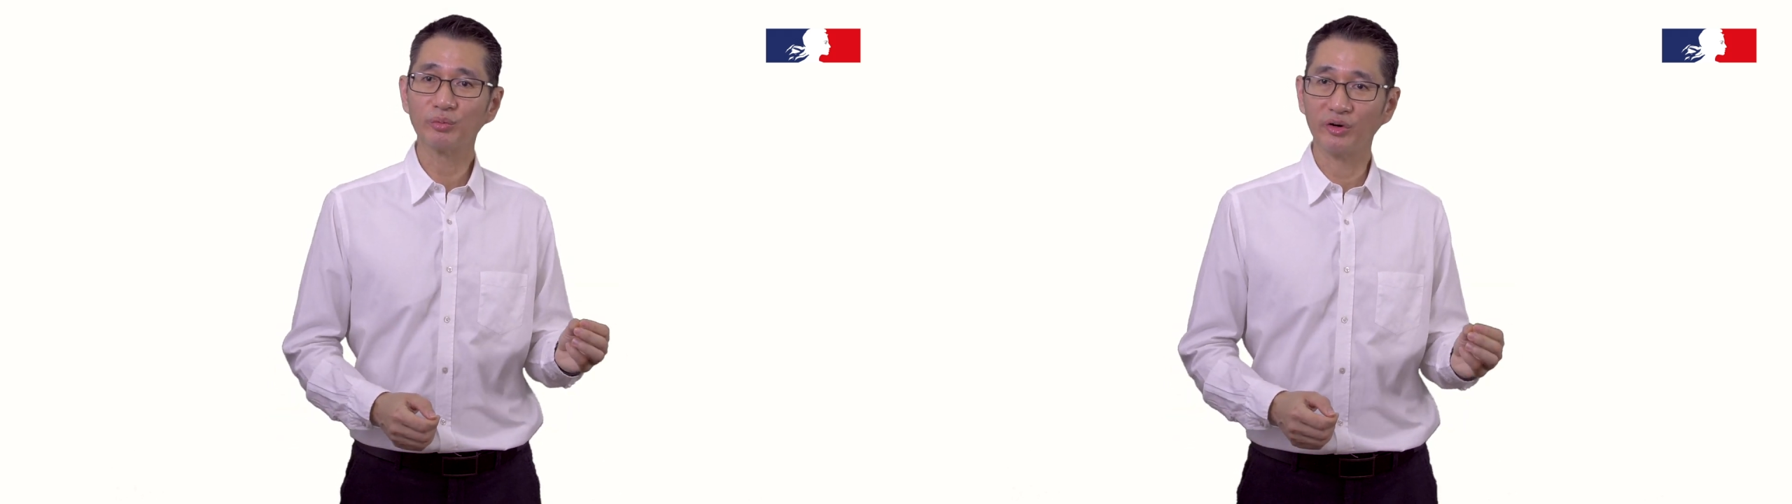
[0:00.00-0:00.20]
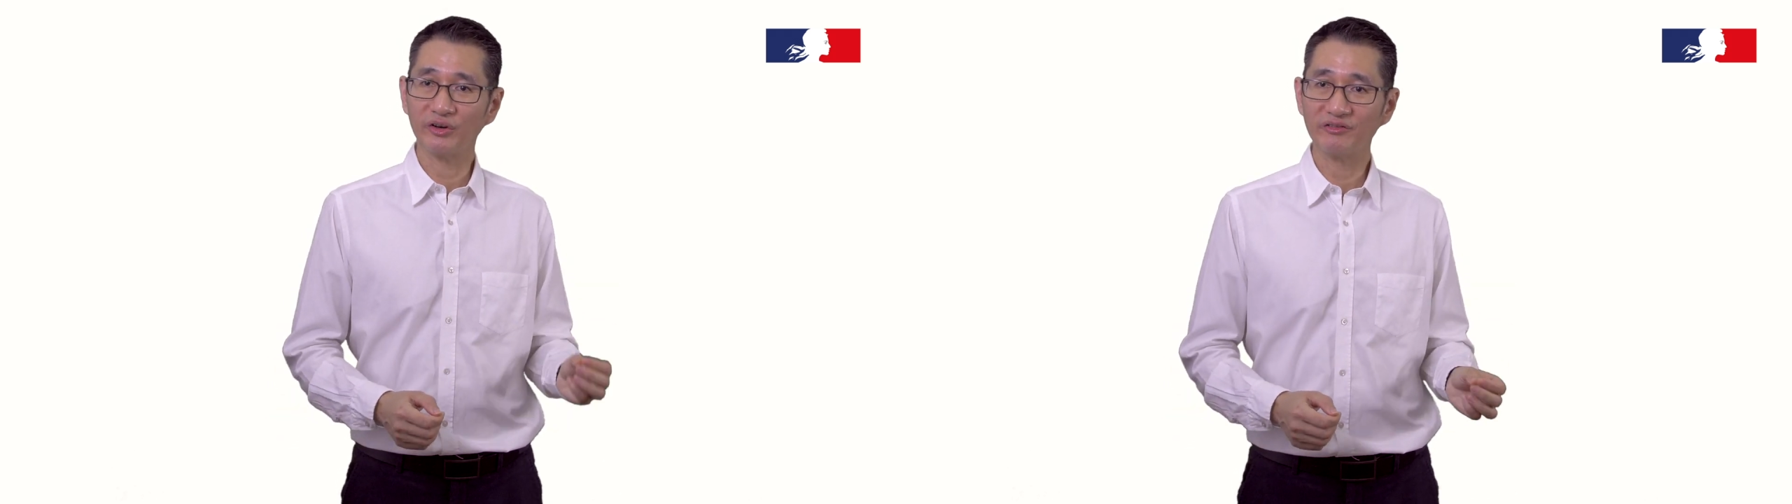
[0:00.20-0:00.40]

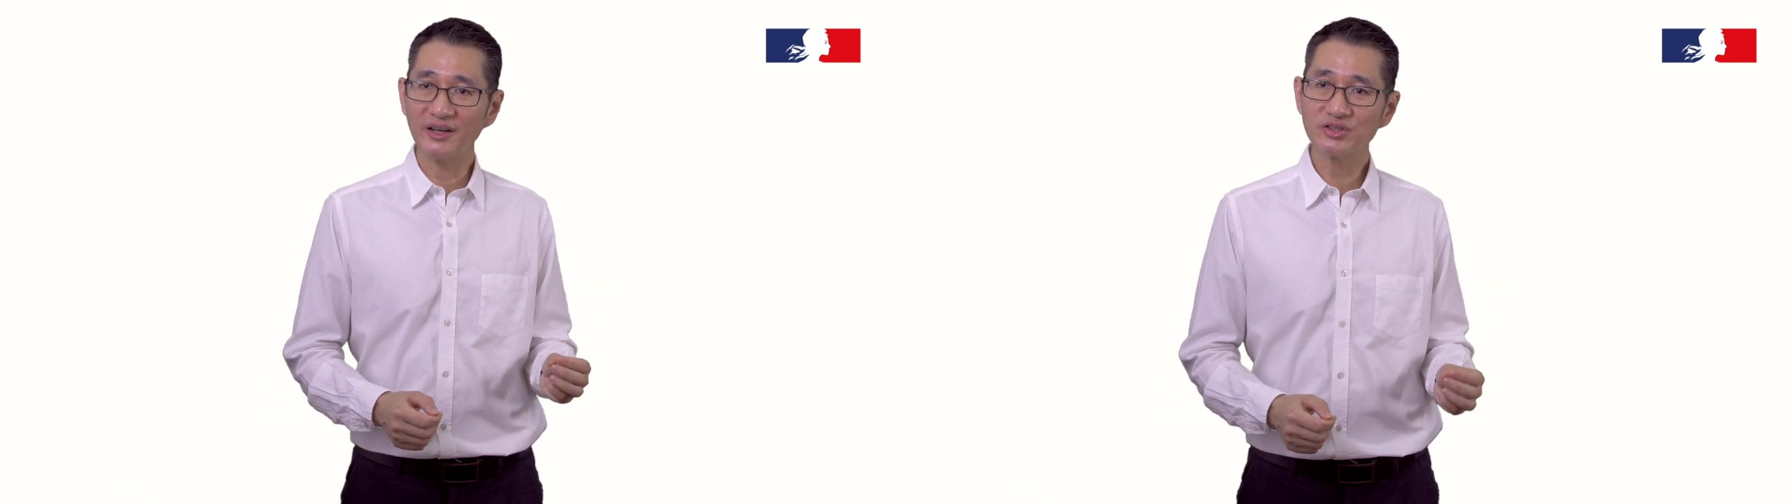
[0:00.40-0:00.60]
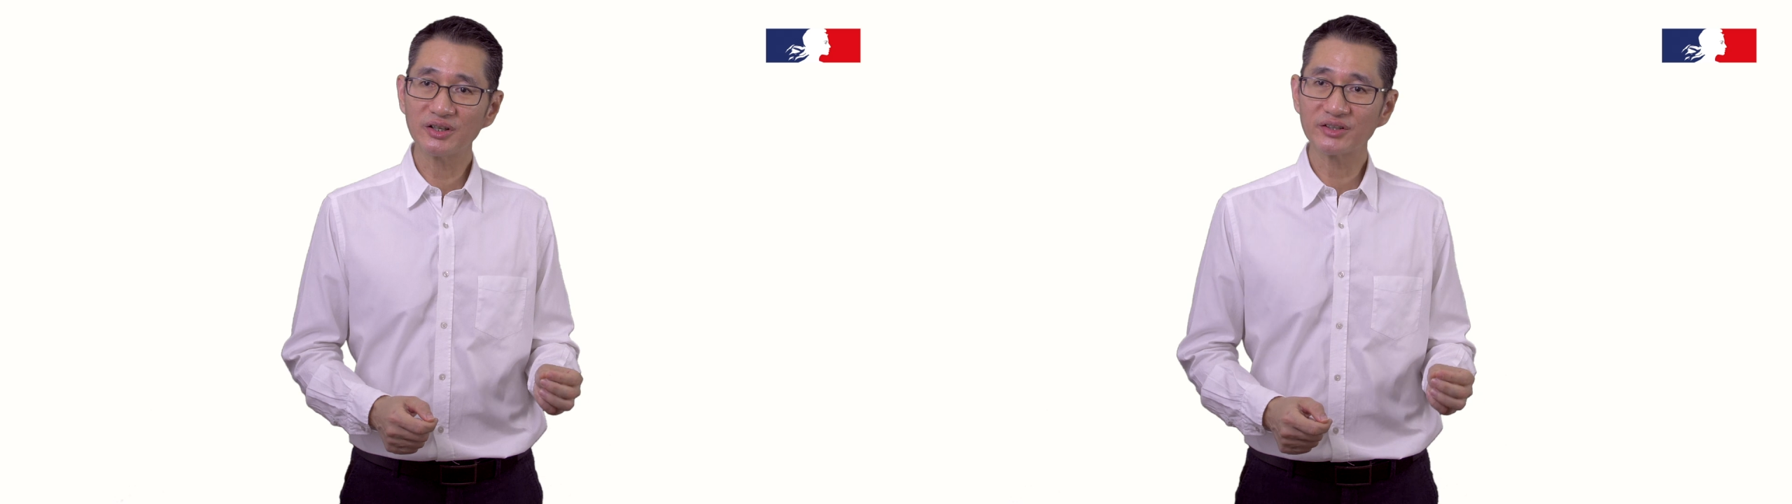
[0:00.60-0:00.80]
will
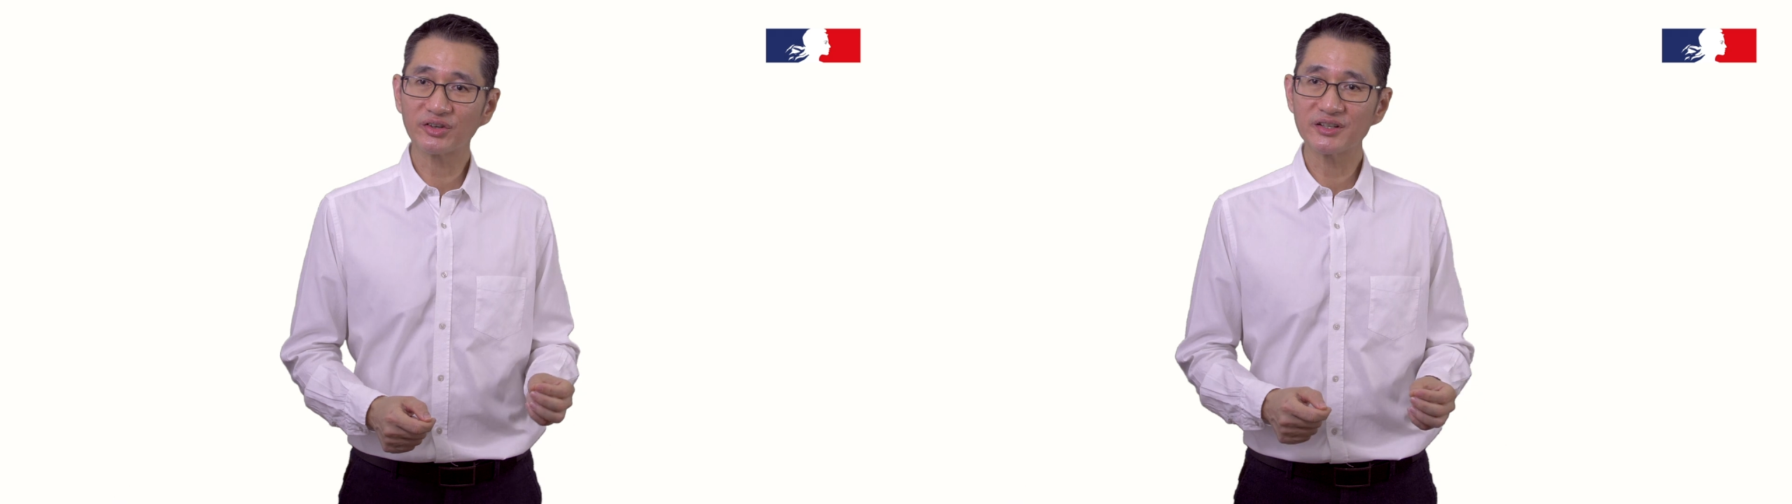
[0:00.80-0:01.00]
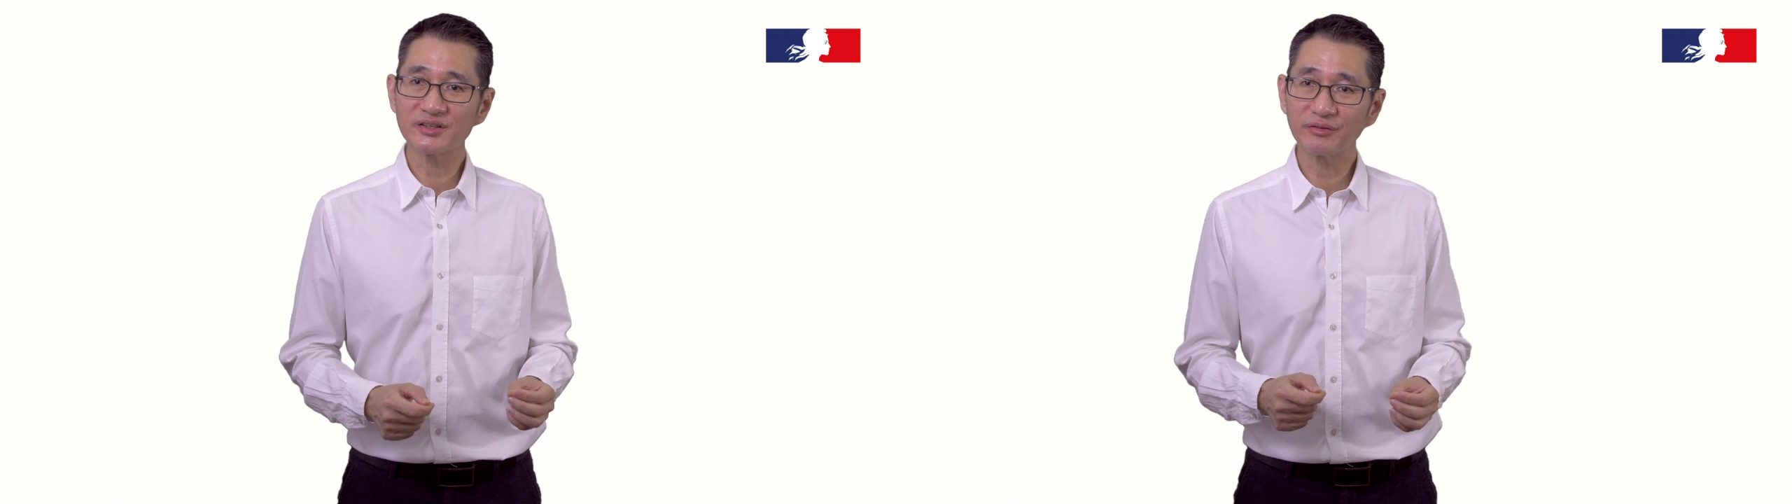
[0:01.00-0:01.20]
eventually
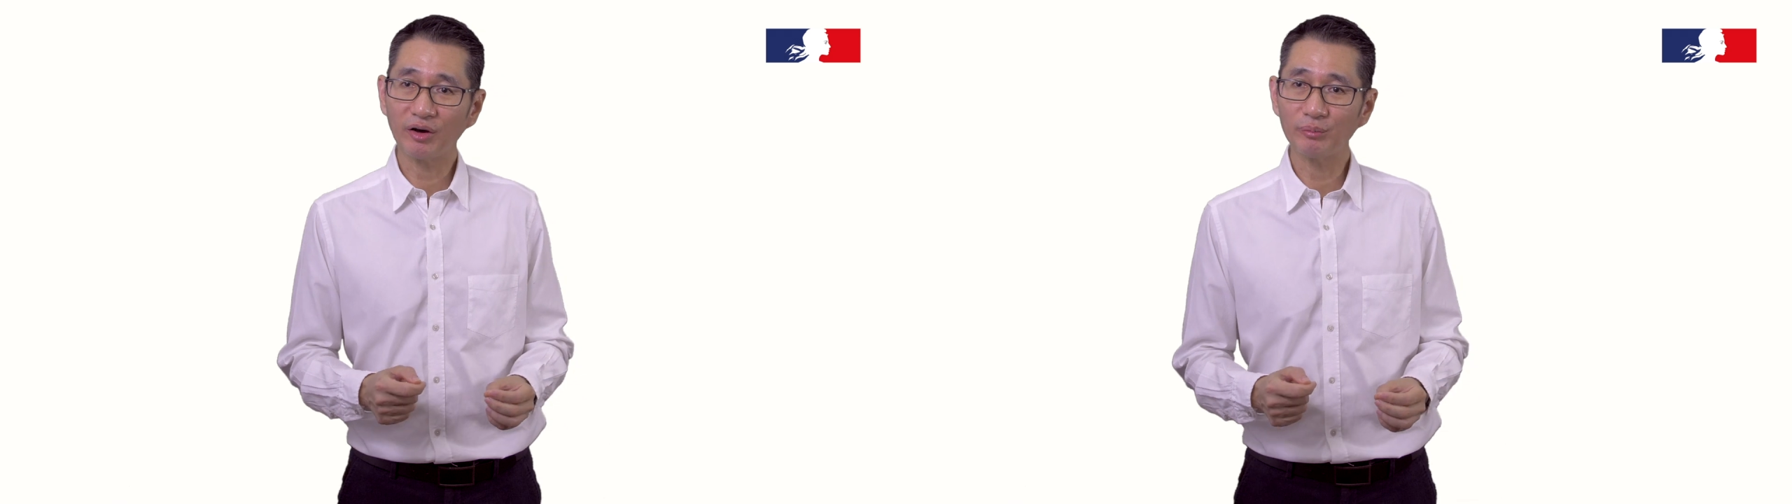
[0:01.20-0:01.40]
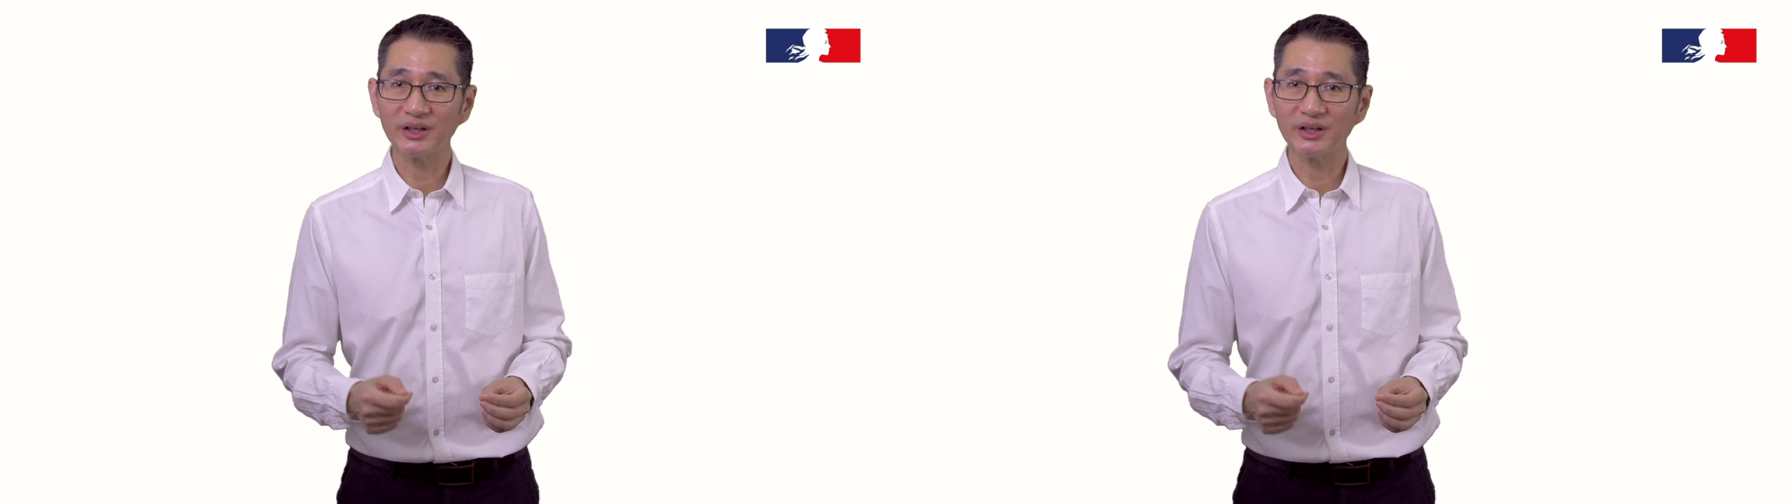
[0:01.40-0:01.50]
transform